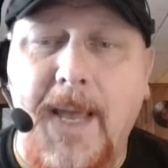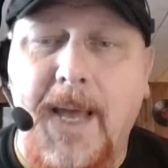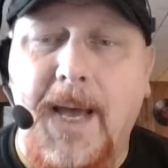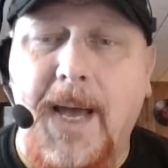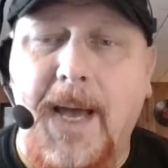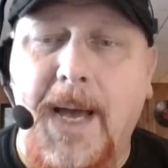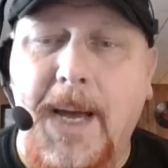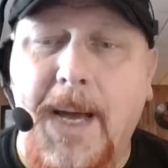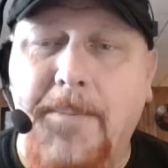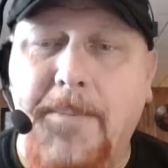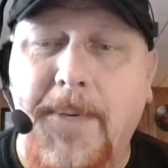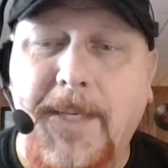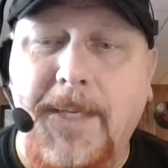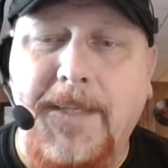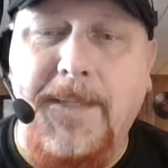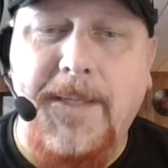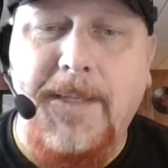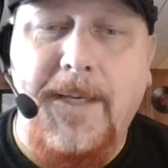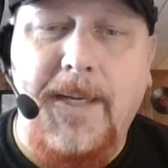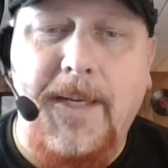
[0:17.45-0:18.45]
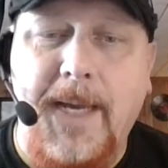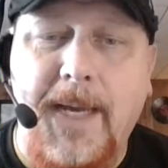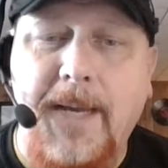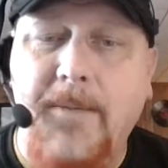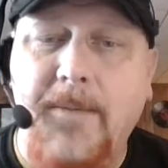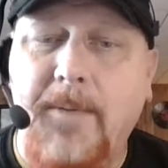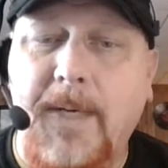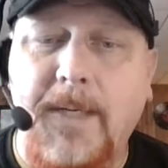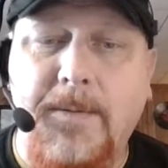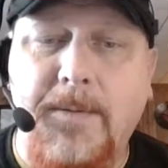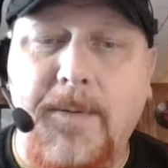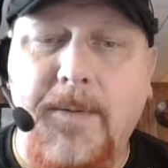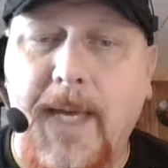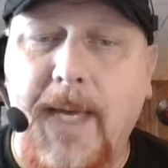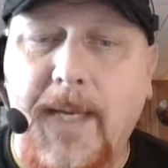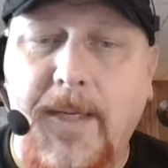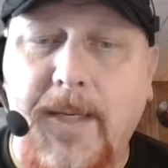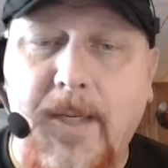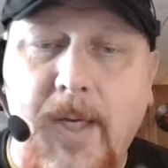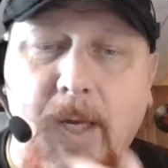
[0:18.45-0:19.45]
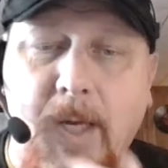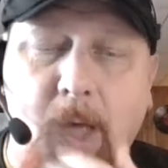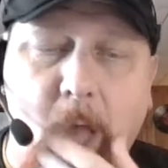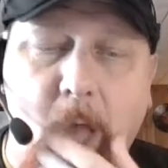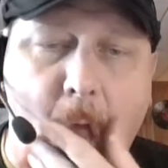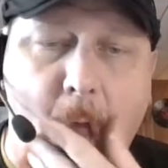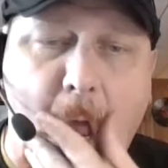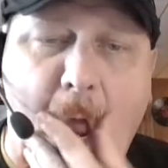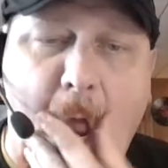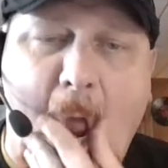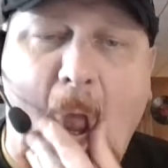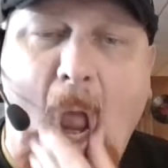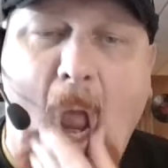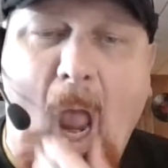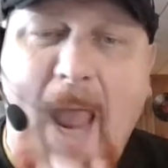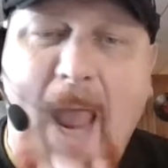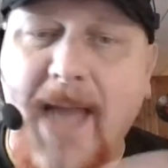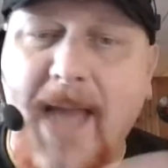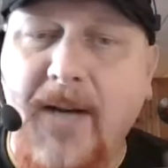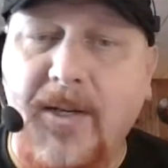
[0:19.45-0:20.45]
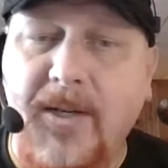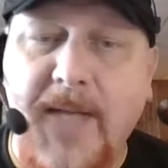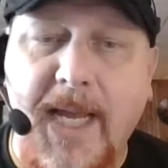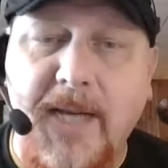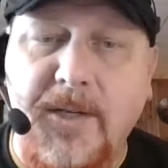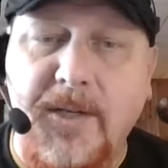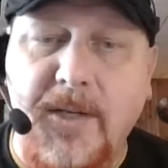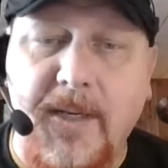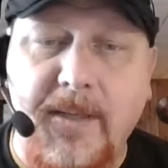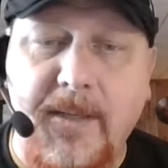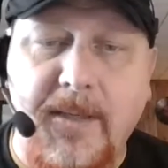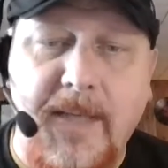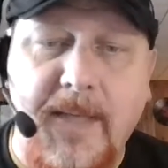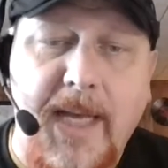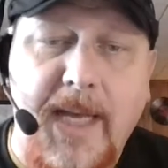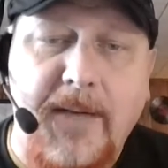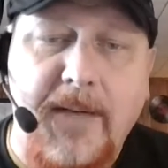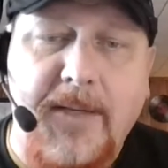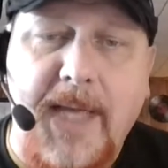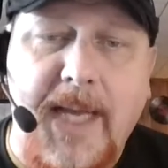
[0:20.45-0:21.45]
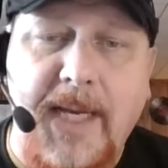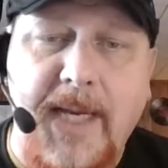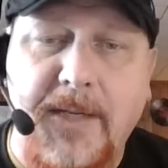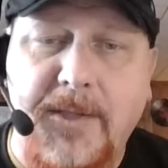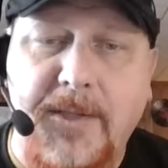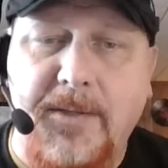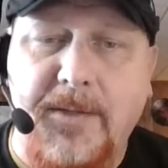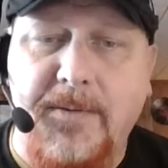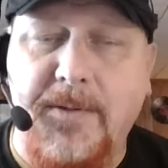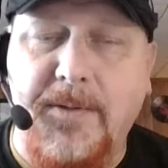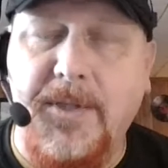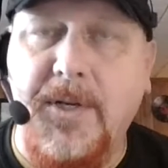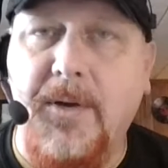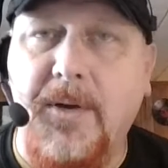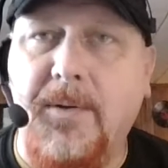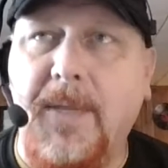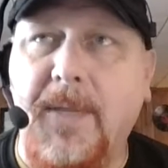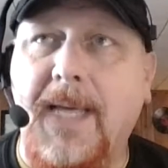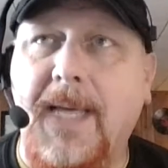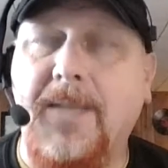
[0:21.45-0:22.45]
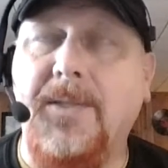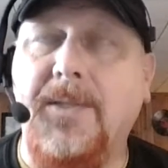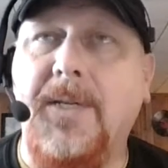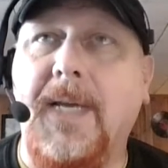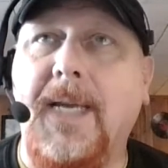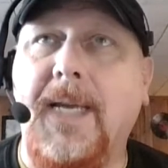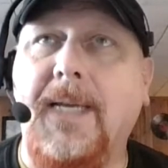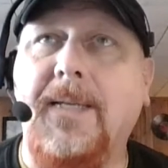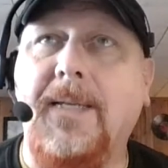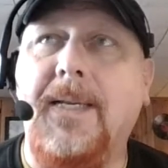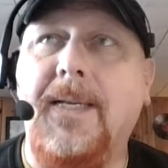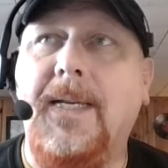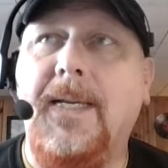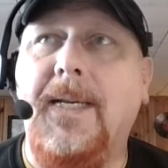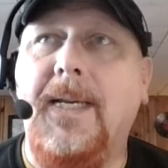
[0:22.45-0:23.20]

Anyways, we had 8 or 10 inches of snow last night.